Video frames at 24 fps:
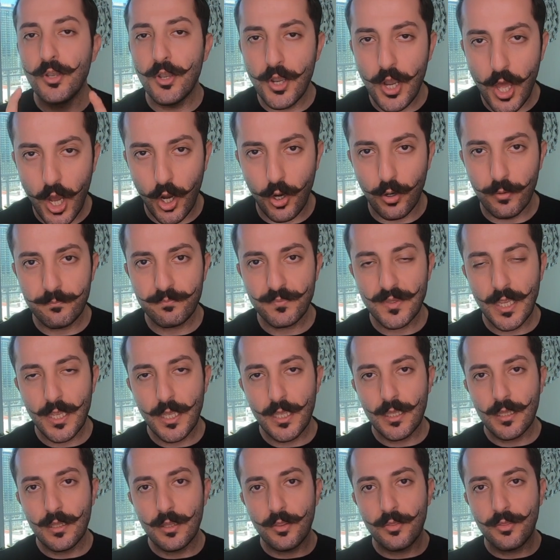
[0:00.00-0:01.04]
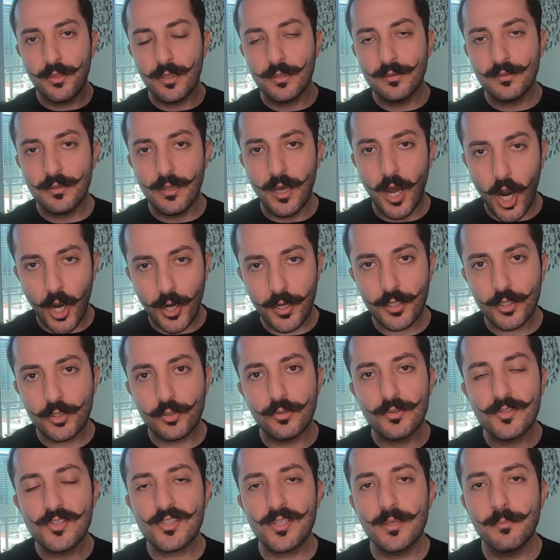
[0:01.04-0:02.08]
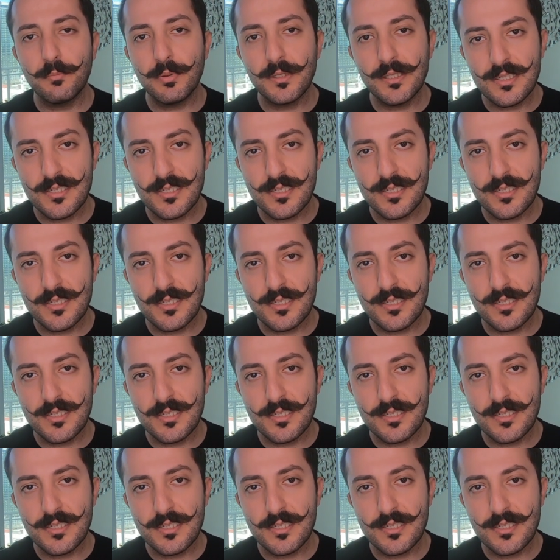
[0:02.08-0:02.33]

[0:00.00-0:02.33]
No. The article simply